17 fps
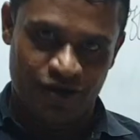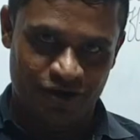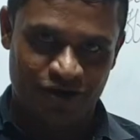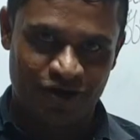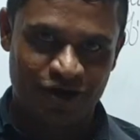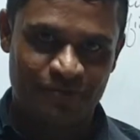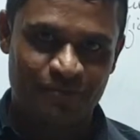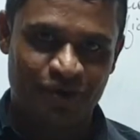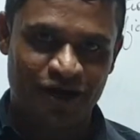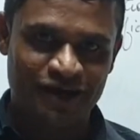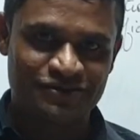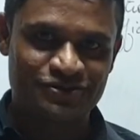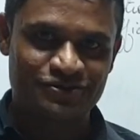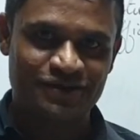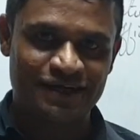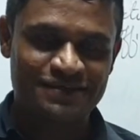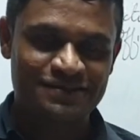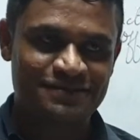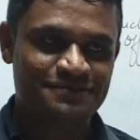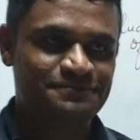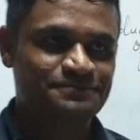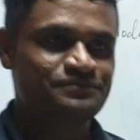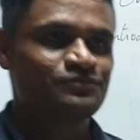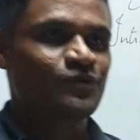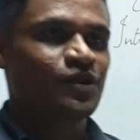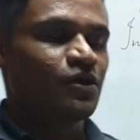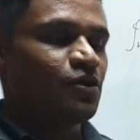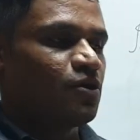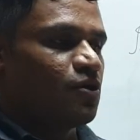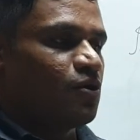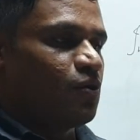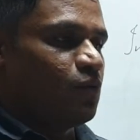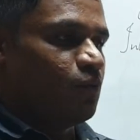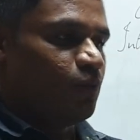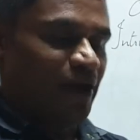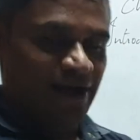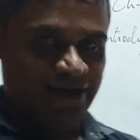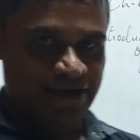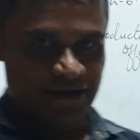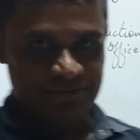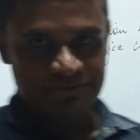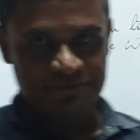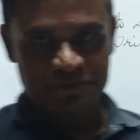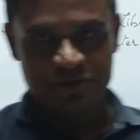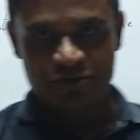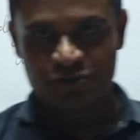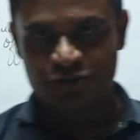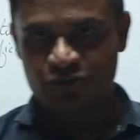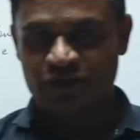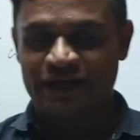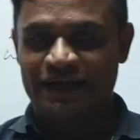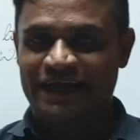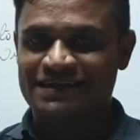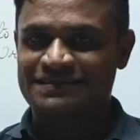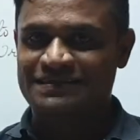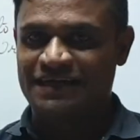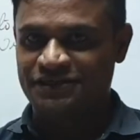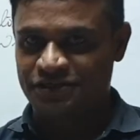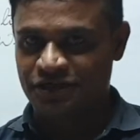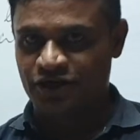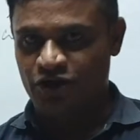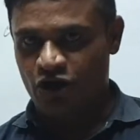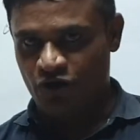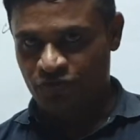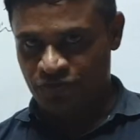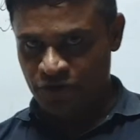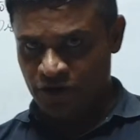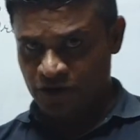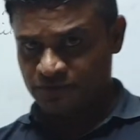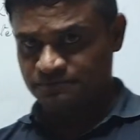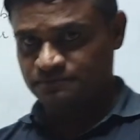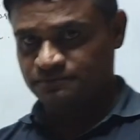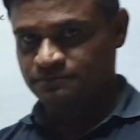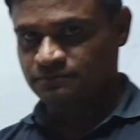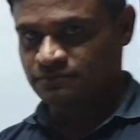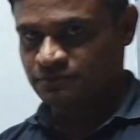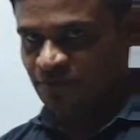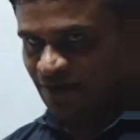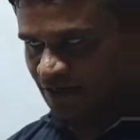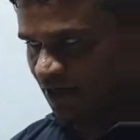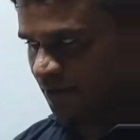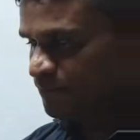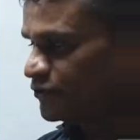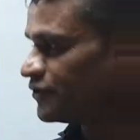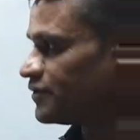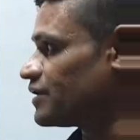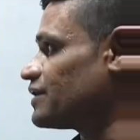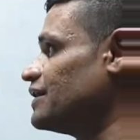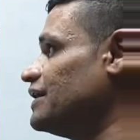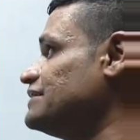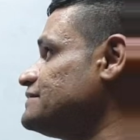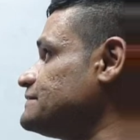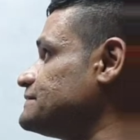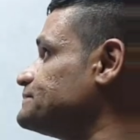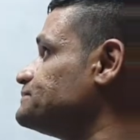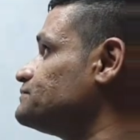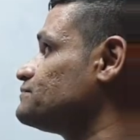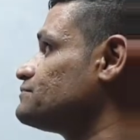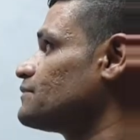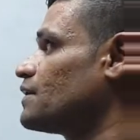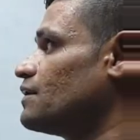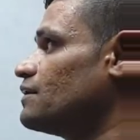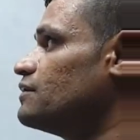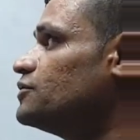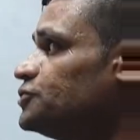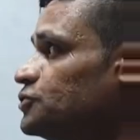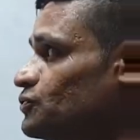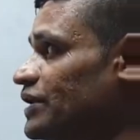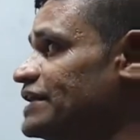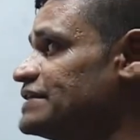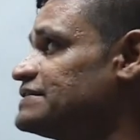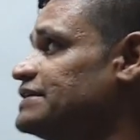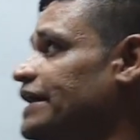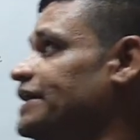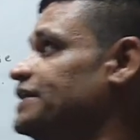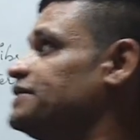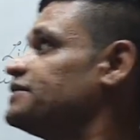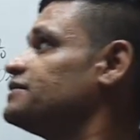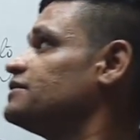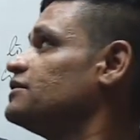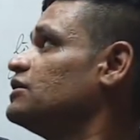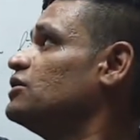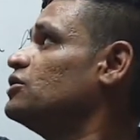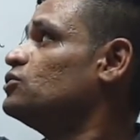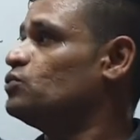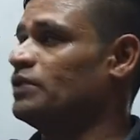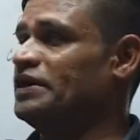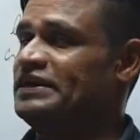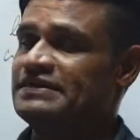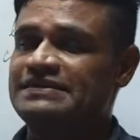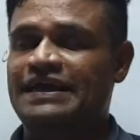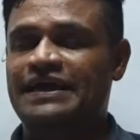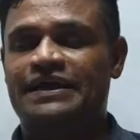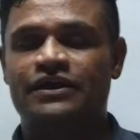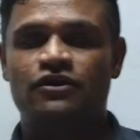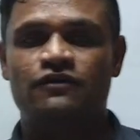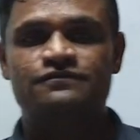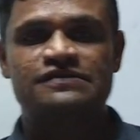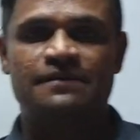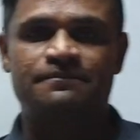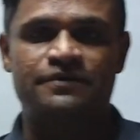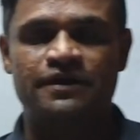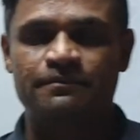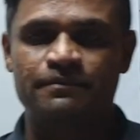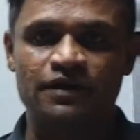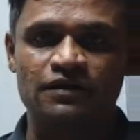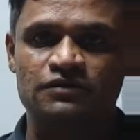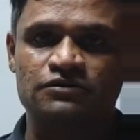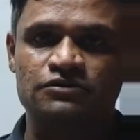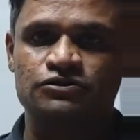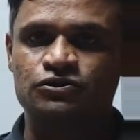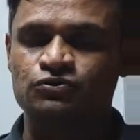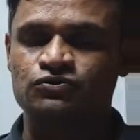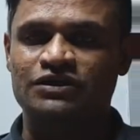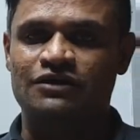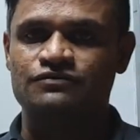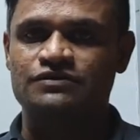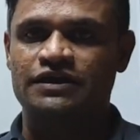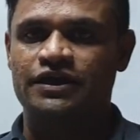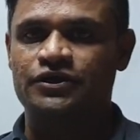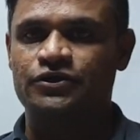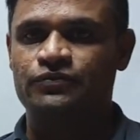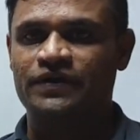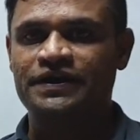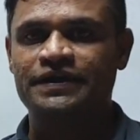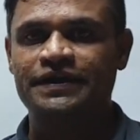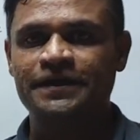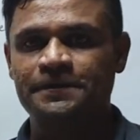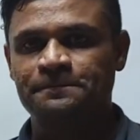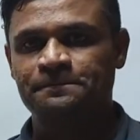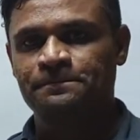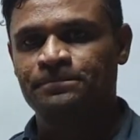Good morning, students. Welcome to the next session of your computer class. Today's date, 22nd of September 2020.